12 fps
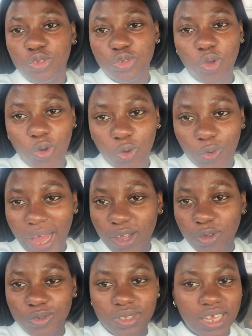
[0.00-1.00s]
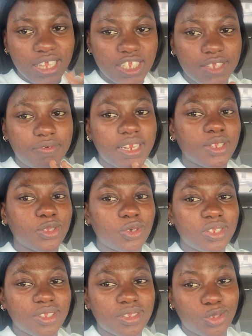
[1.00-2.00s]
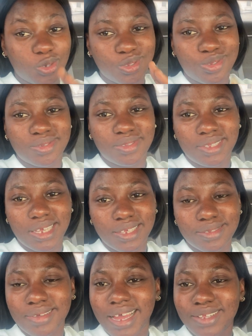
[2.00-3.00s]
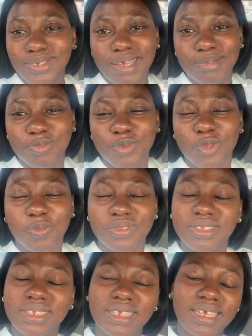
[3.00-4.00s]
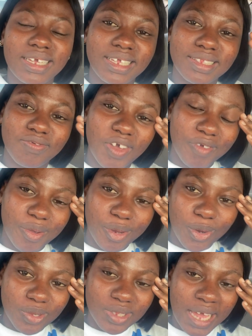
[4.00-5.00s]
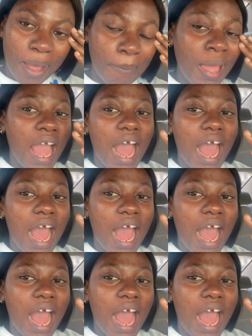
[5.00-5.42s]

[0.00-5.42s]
So I couldn't get this filling done in, done today, so I just have to put up with this again for a very long time.